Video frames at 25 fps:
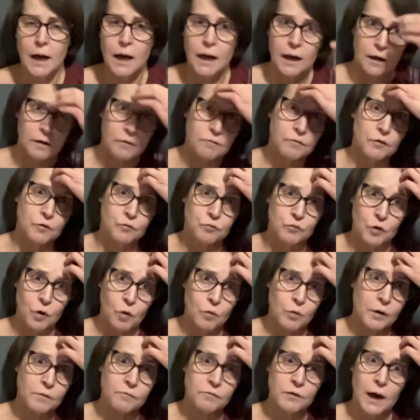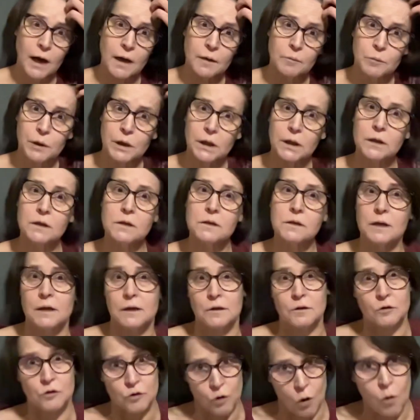If you don't have diabetes
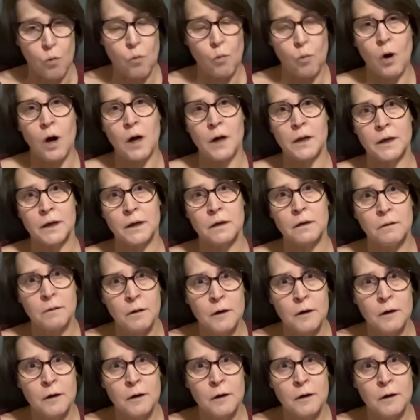and don't want it,